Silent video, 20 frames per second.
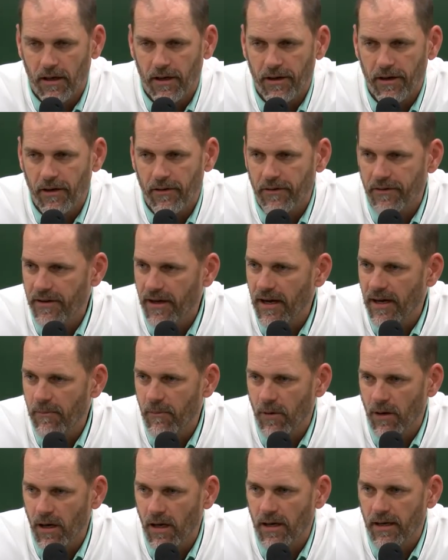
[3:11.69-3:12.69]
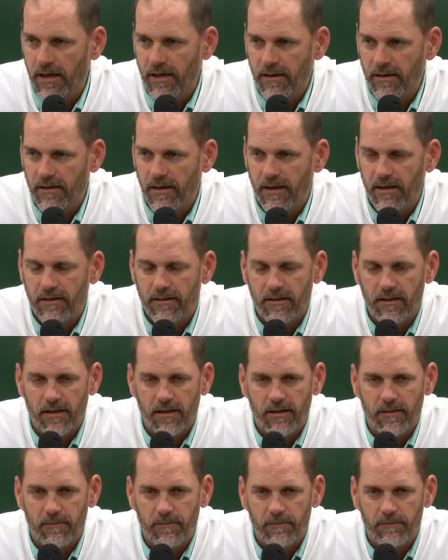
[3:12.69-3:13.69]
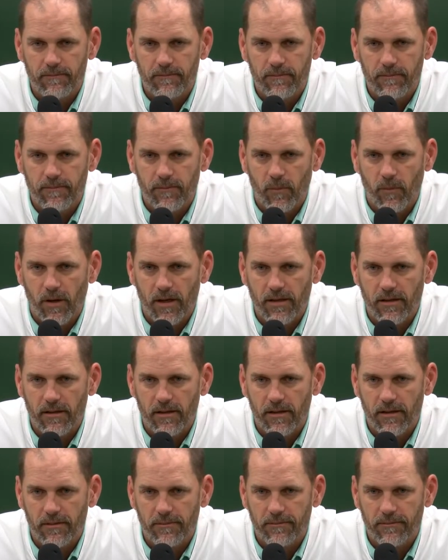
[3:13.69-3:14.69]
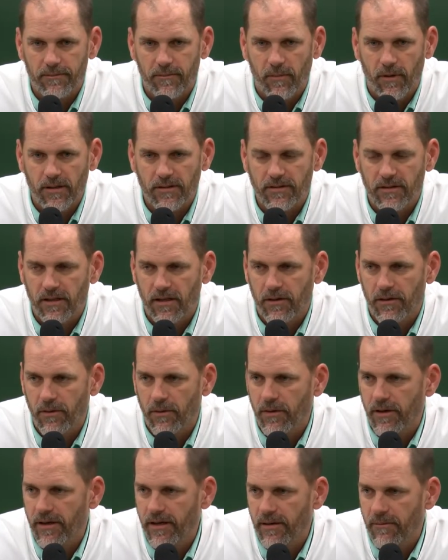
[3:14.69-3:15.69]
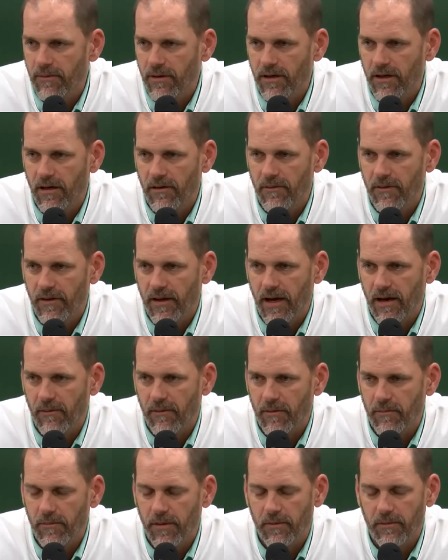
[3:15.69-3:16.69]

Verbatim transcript: another time, we're lucky that uh, uh, Western Illinois didn't recover that one.